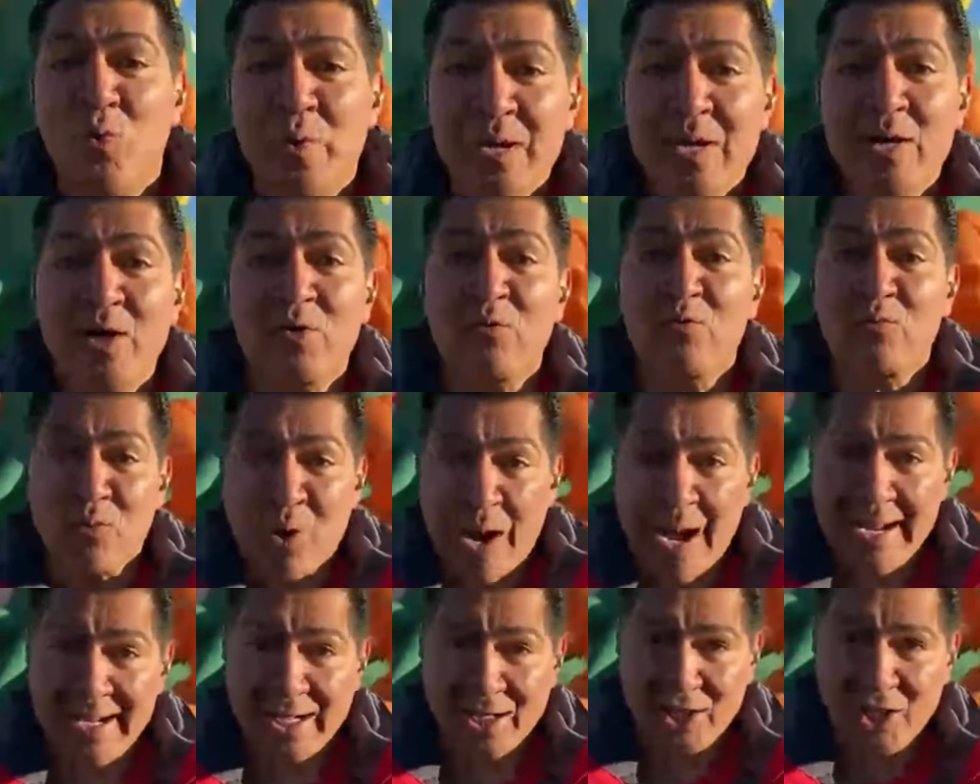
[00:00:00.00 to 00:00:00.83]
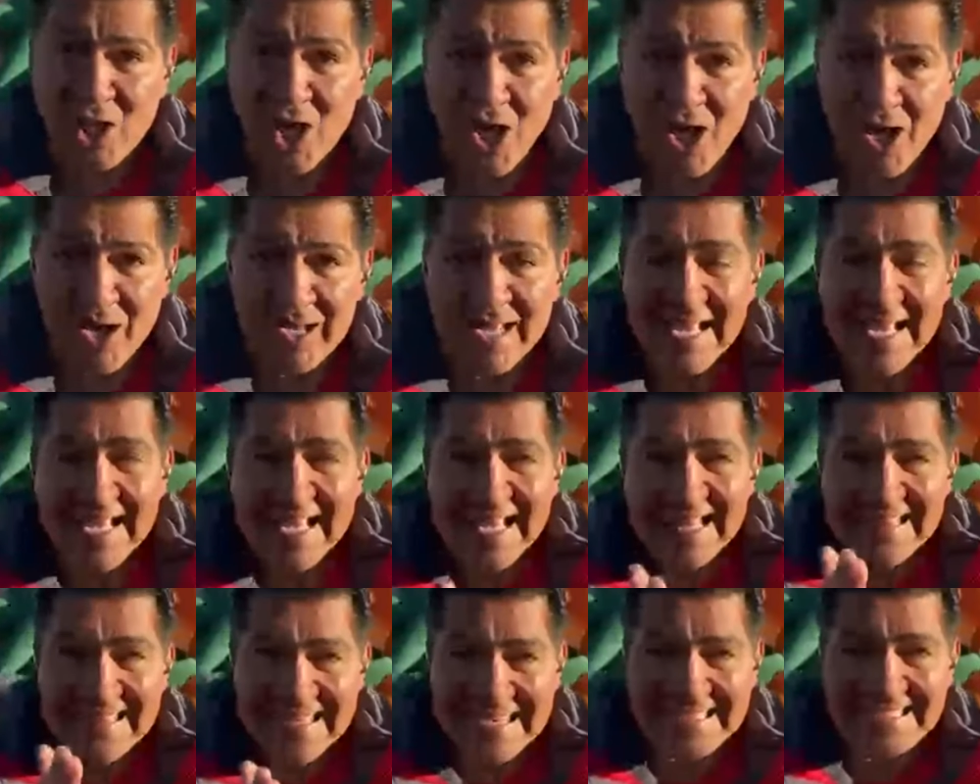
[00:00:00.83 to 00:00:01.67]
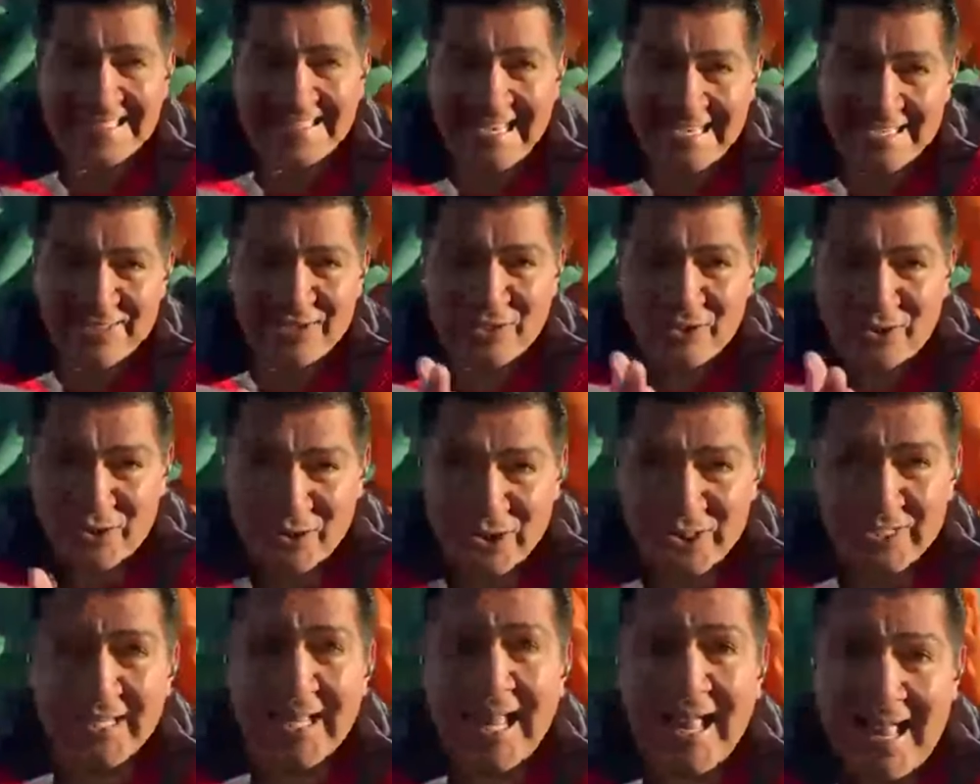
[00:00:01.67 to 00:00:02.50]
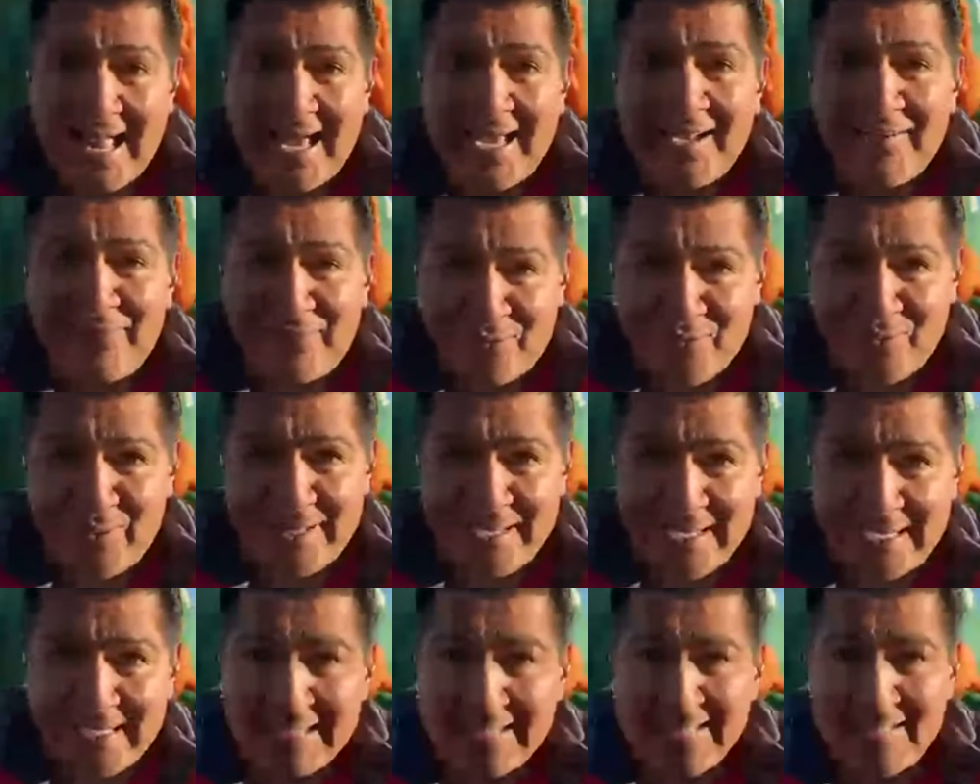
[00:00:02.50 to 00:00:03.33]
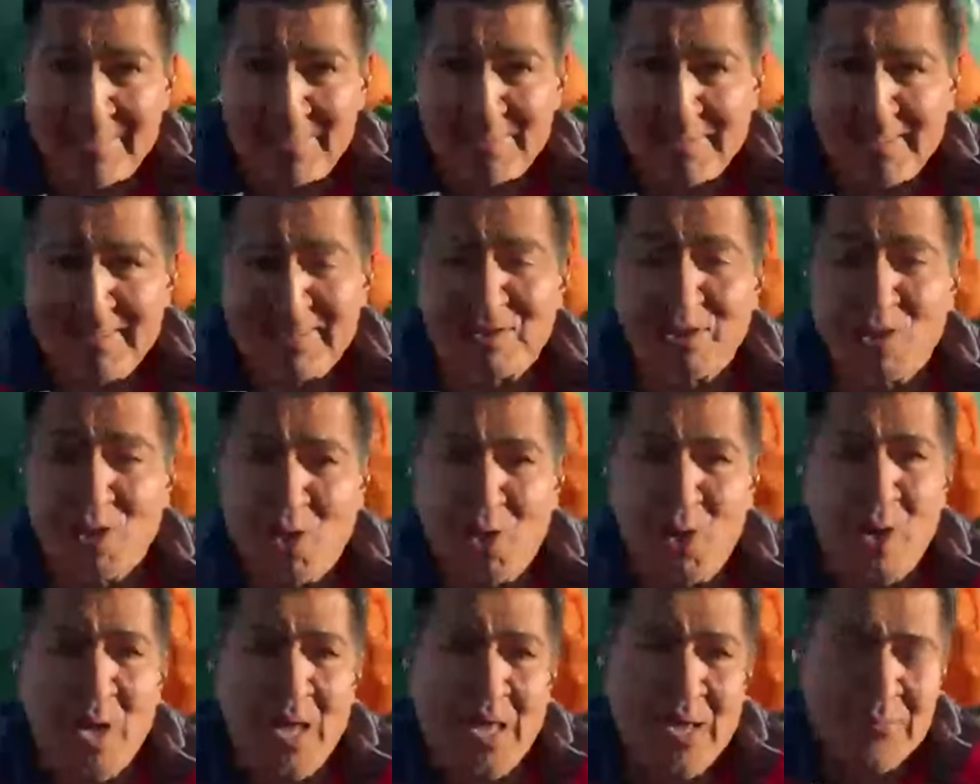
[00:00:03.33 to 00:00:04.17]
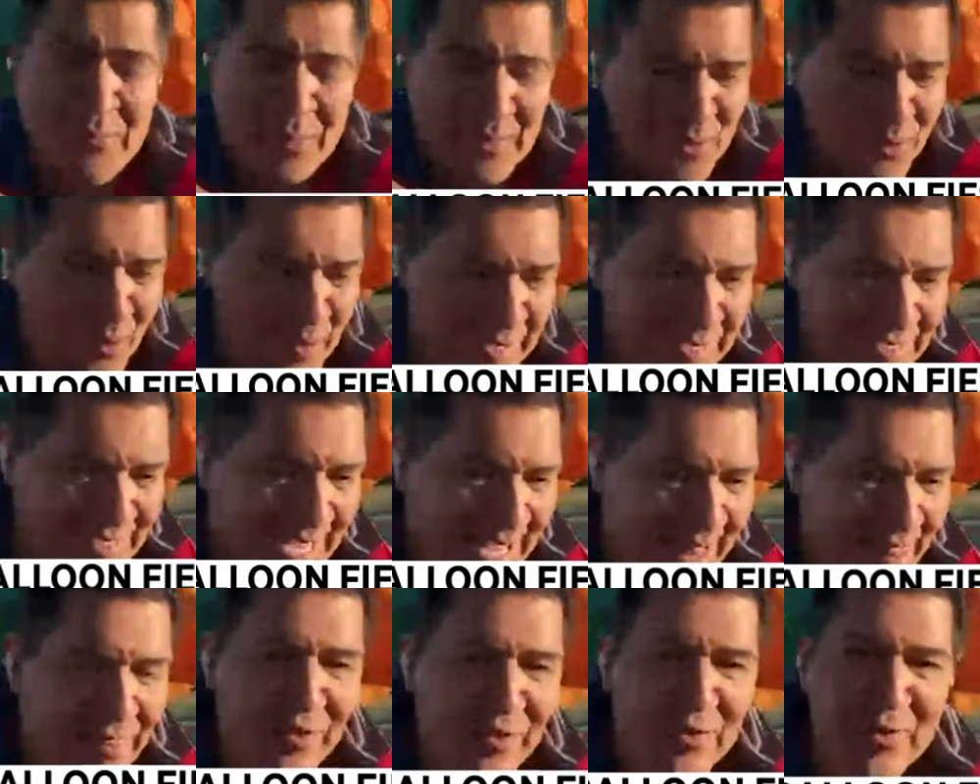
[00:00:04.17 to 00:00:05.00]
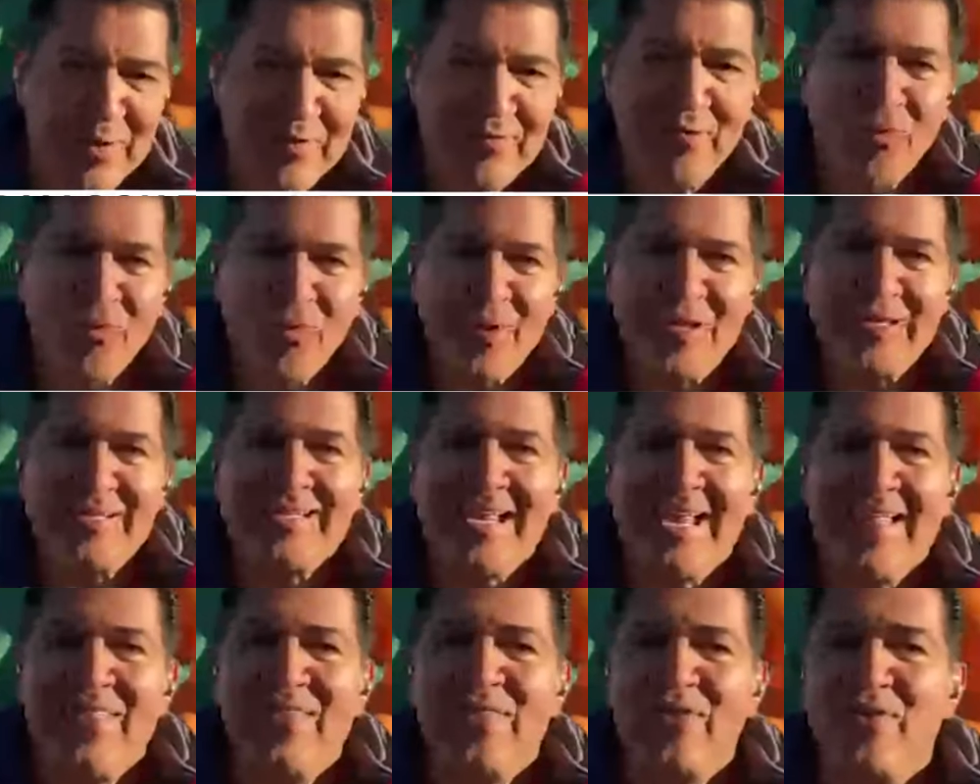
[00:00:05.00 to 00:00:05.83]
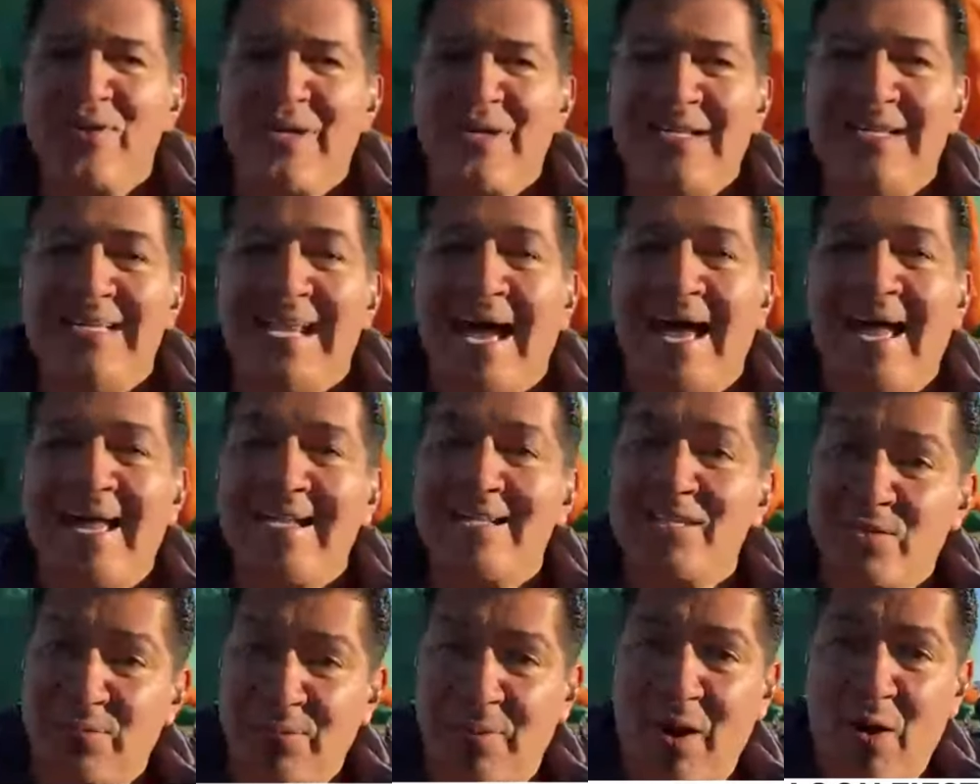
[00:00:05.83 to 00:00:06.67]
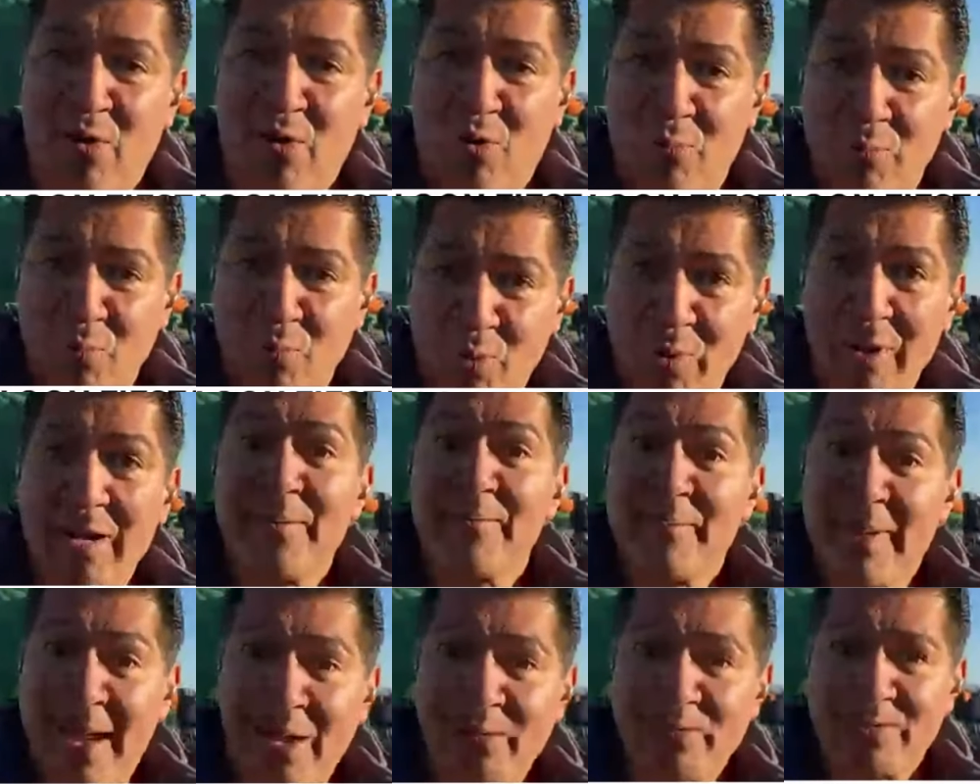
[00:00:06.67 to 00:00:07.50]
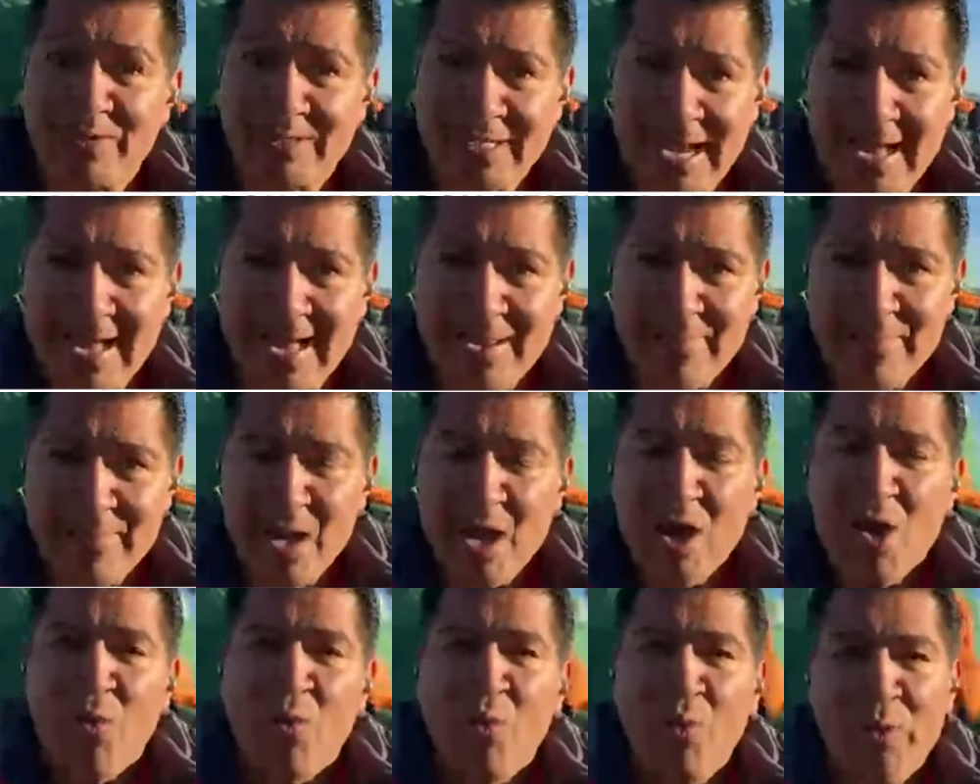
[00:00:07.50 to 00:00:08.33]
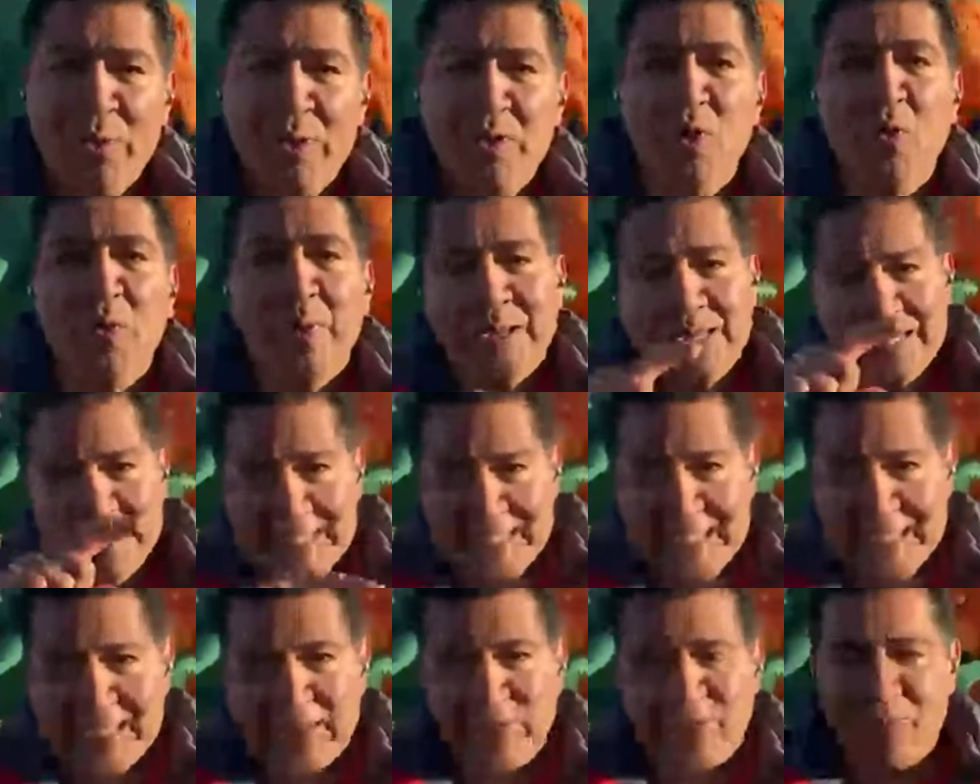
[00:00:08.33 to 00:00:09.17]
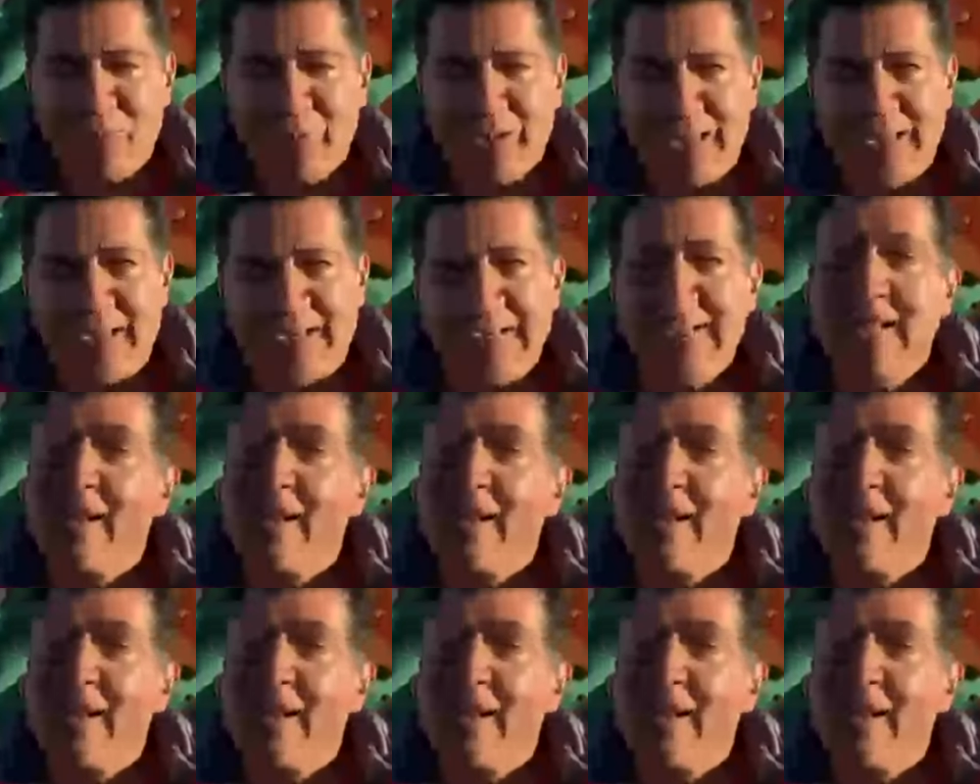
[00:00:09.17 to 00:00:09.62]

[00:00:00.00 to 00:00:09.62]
We are right along the center line for the eclipse. And so between 1035 and 10:39 tomorrow morning Mountain Time, we're going to see the ring.